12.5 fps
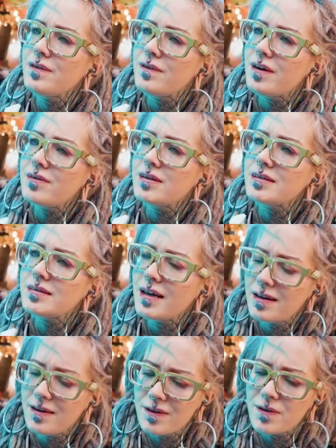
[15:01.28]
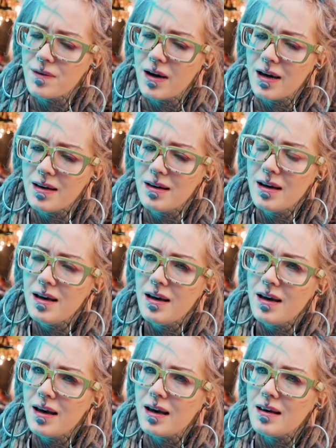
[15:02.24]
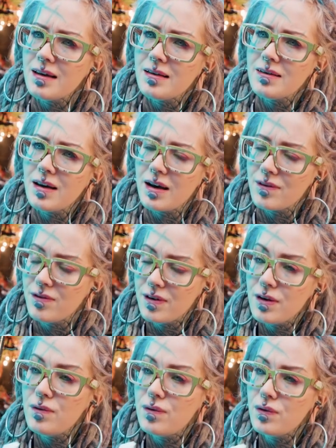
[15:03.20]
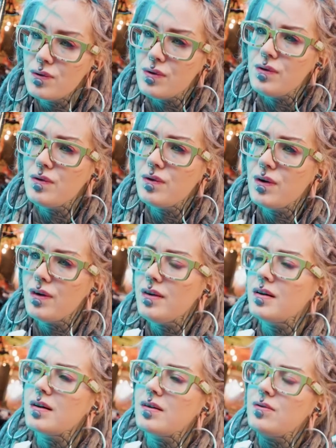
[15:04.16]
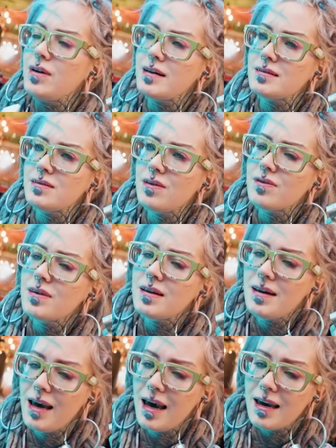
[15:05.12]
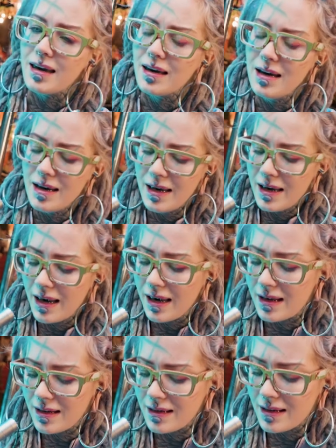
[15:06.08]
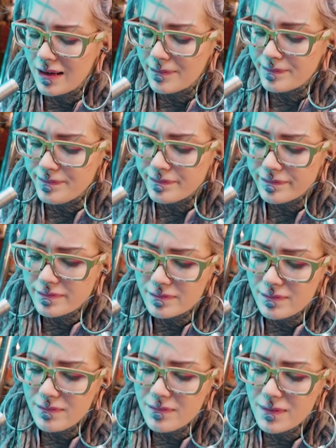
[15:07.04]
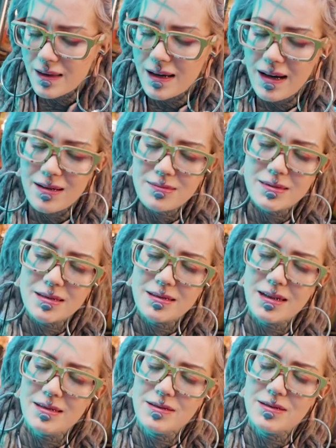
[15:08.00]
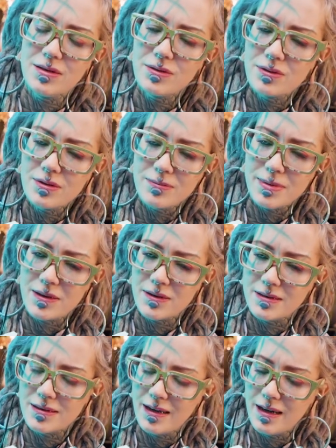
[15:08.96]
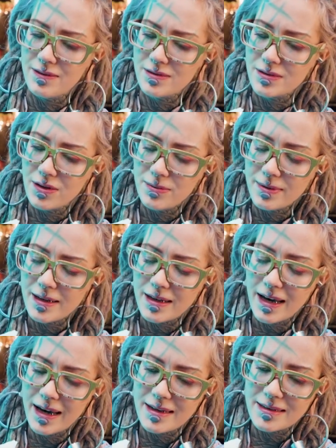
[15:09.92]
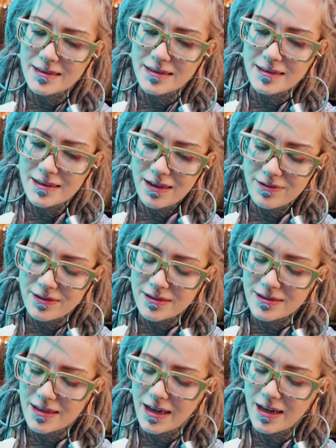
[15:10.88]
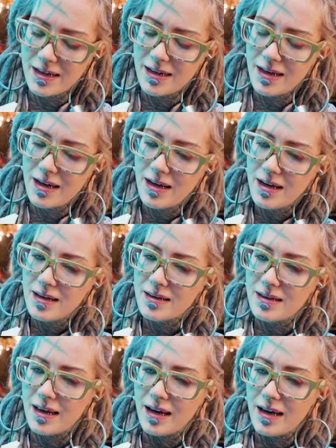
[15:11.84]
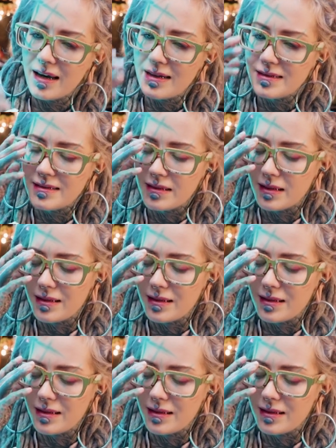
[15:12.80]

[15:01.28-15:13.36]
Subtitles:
very satisfied, and I feel full for the rest of the day. And cabbage are so good because they have so many healthy stuff inside that